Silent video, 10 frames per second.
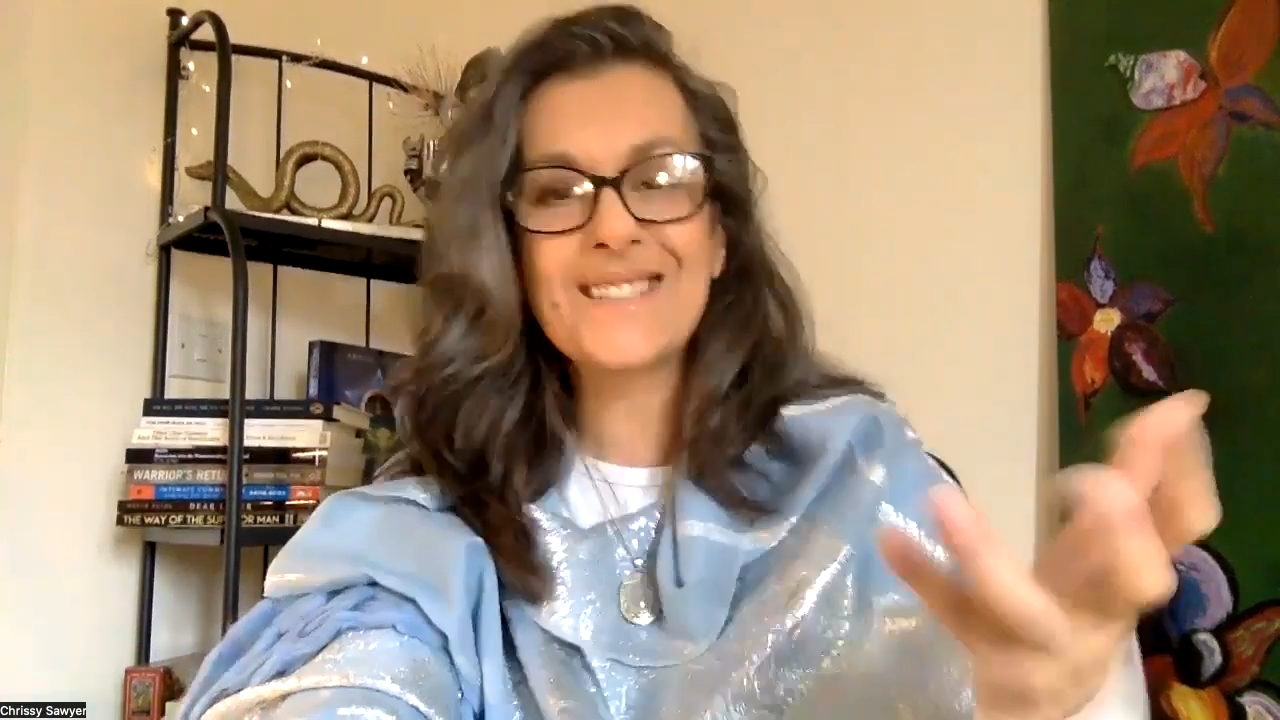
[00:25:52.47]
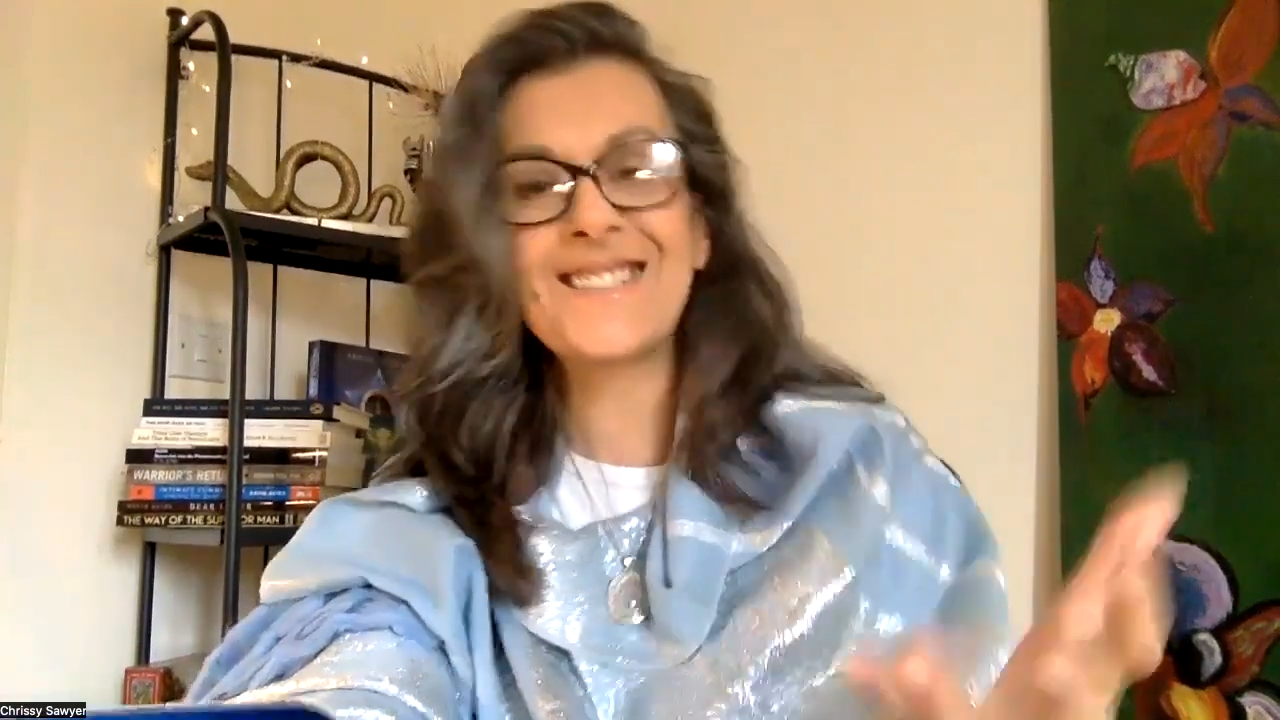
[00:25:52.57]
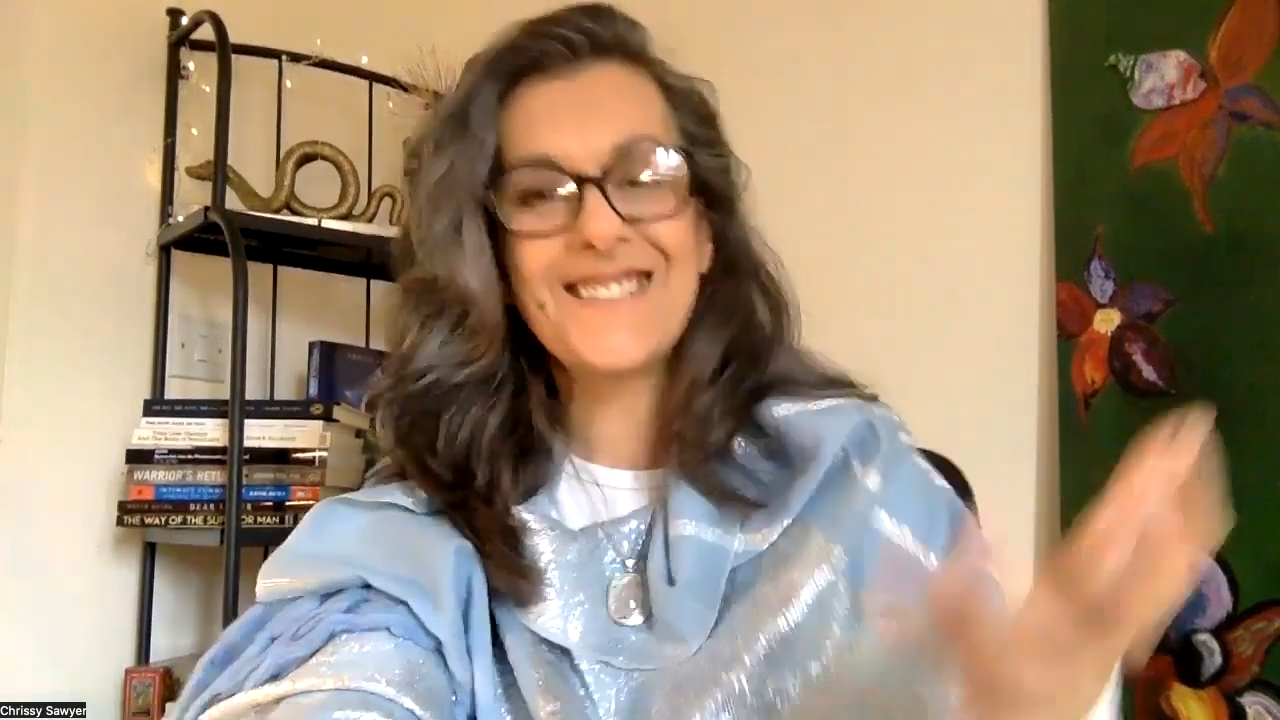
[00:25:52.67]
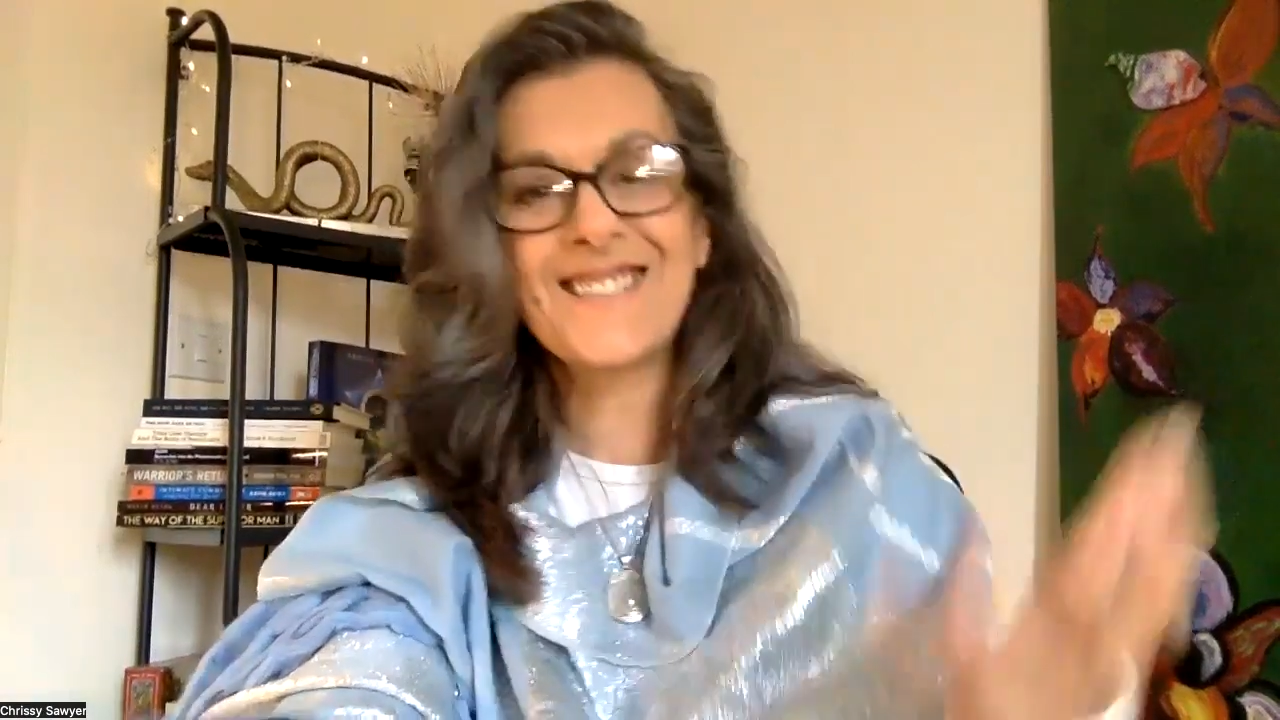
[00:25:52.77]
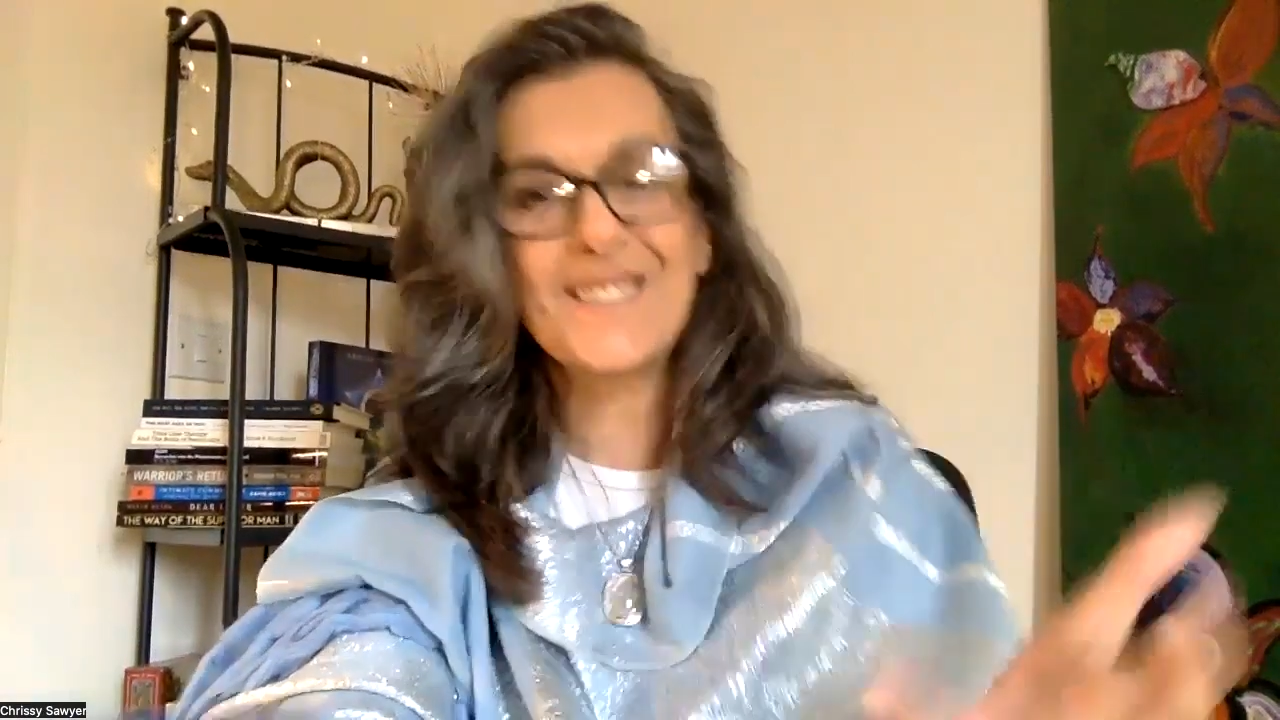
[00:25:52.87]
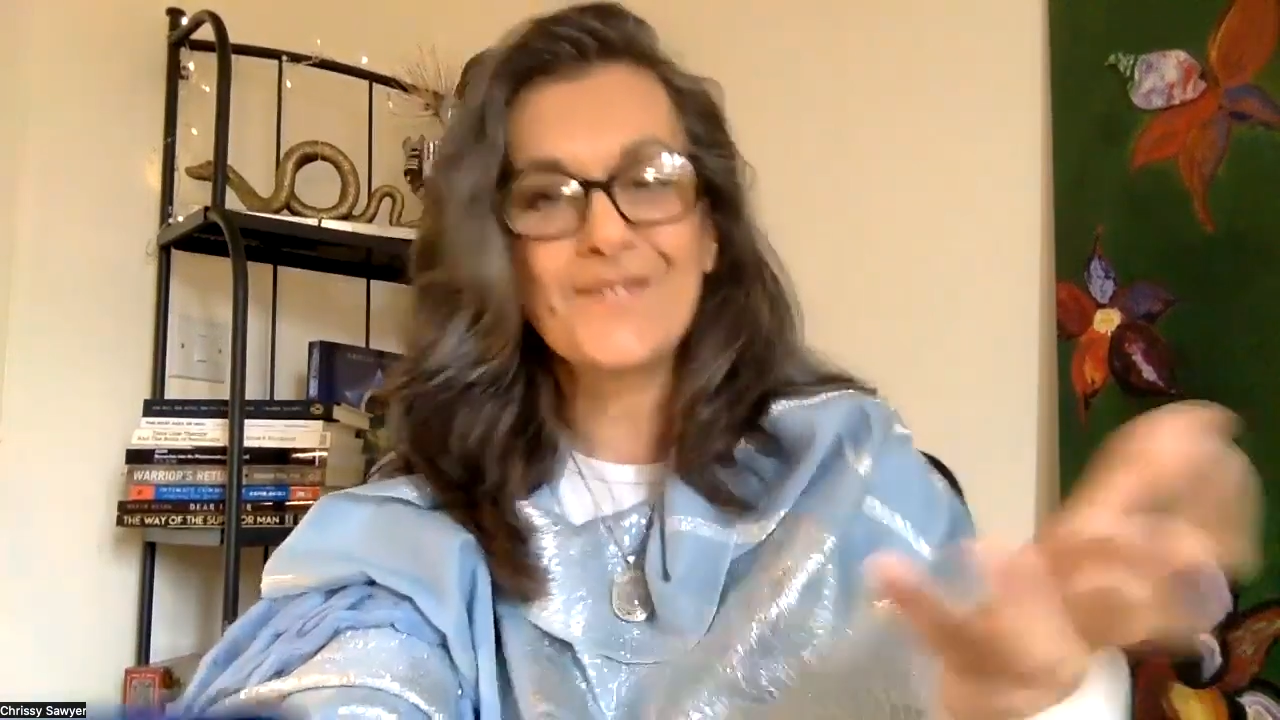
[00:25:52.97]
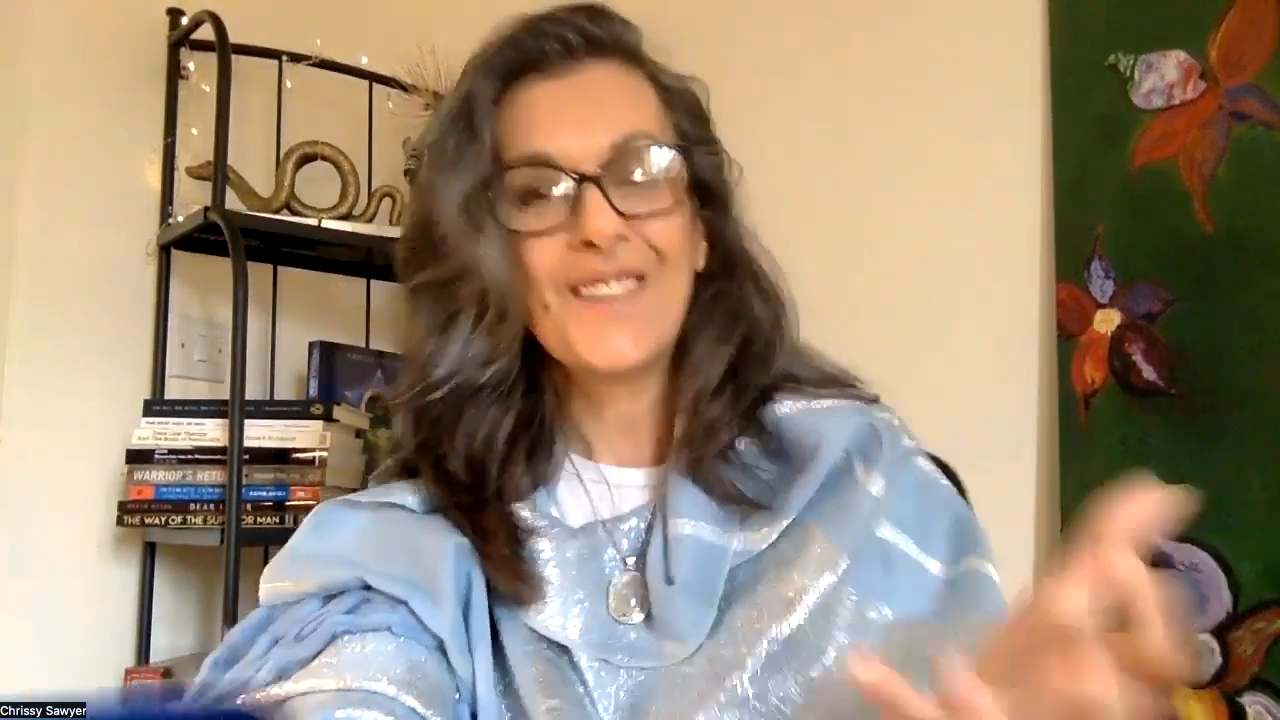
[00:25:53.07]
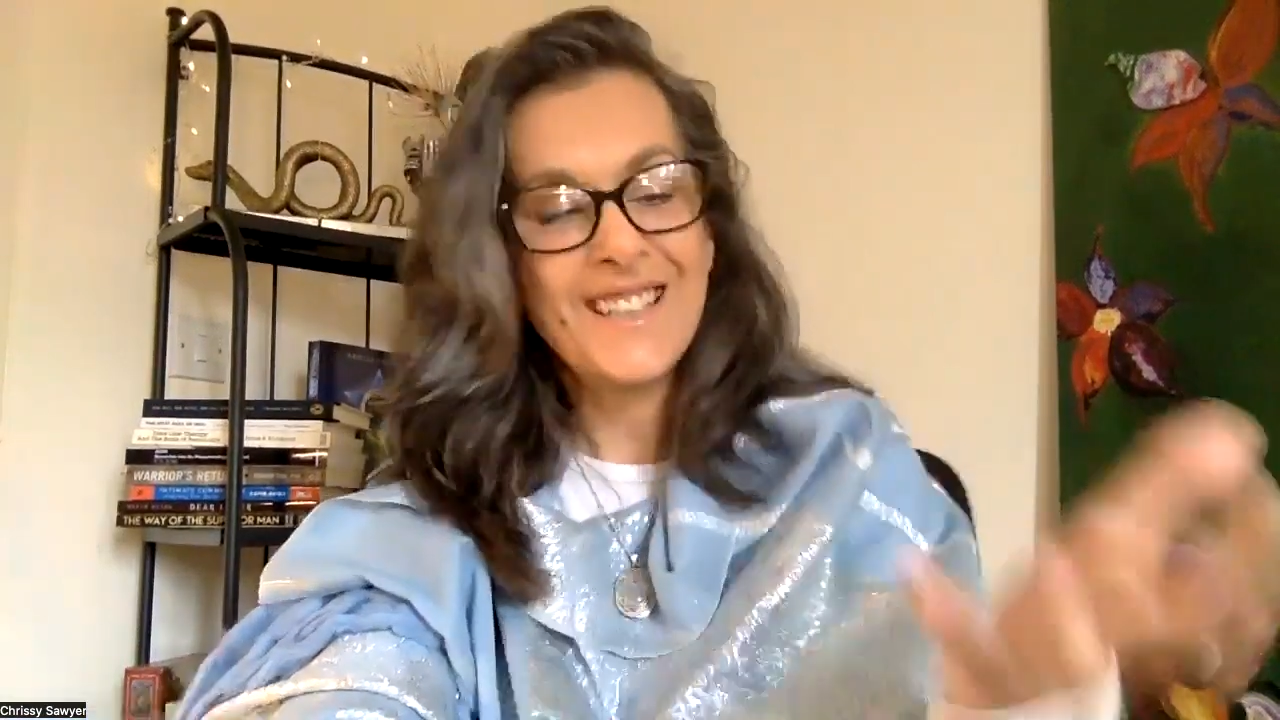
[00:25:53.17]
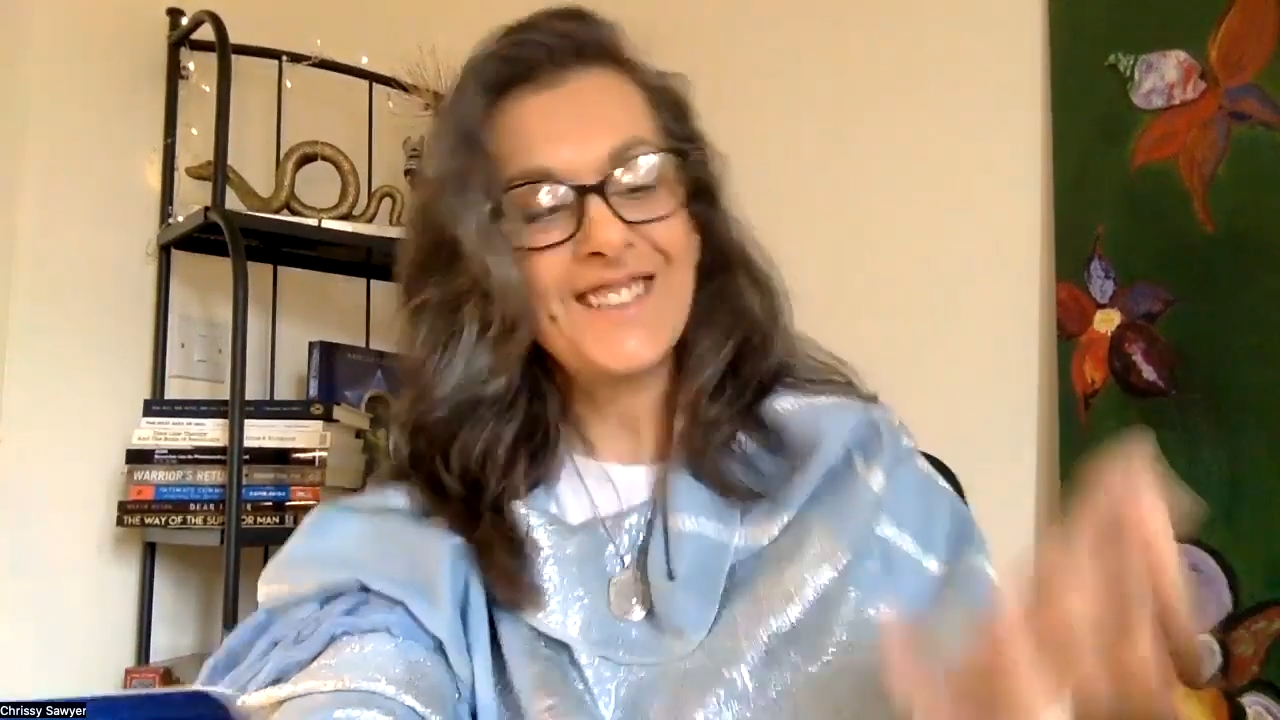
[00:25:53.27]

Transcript: system